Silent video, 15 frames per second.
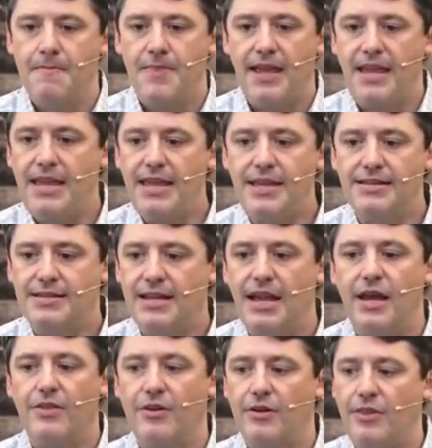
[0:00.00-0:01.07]
They eat
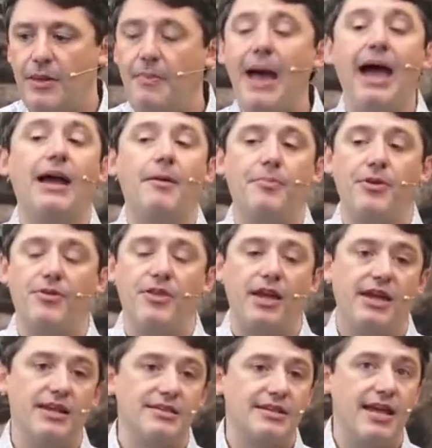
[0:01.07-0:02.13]
together. They pack up their
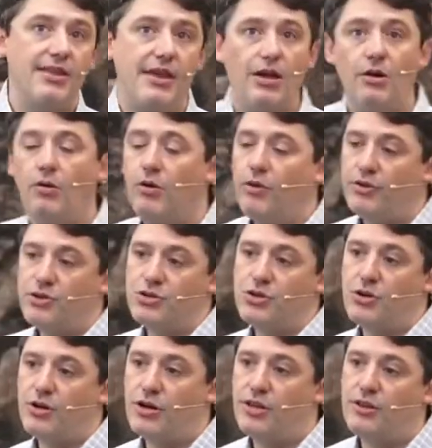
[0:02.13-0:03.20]
things, and they go on the
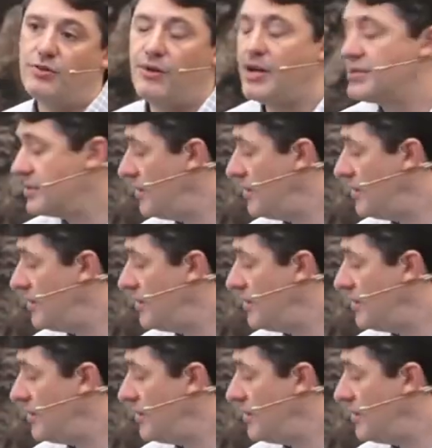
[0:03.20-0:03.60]
journey the rest